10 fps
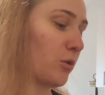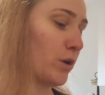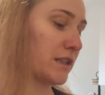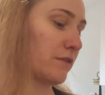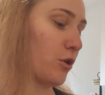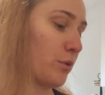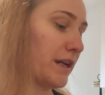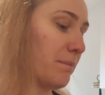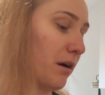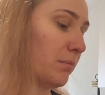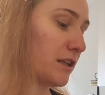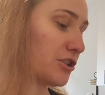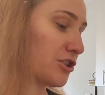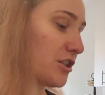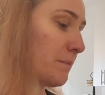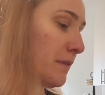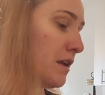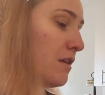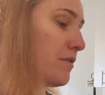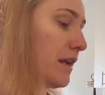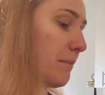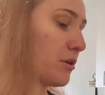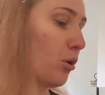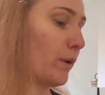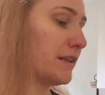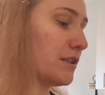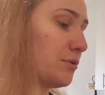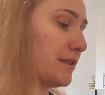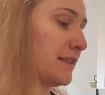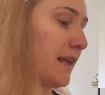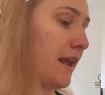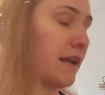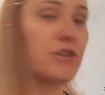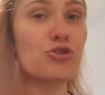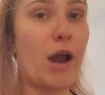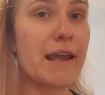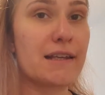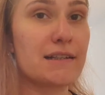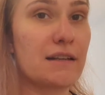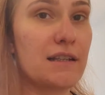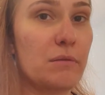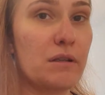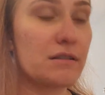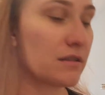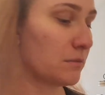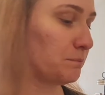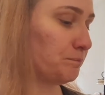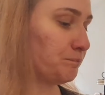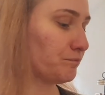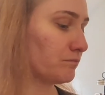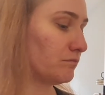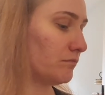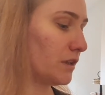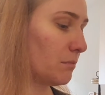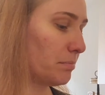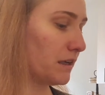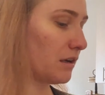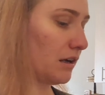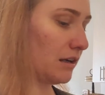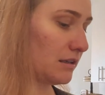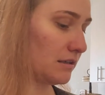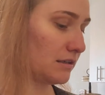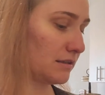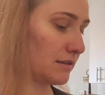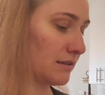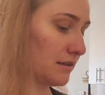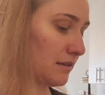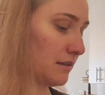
the ones I've already published, then I'm going to say Dragons and Demons, because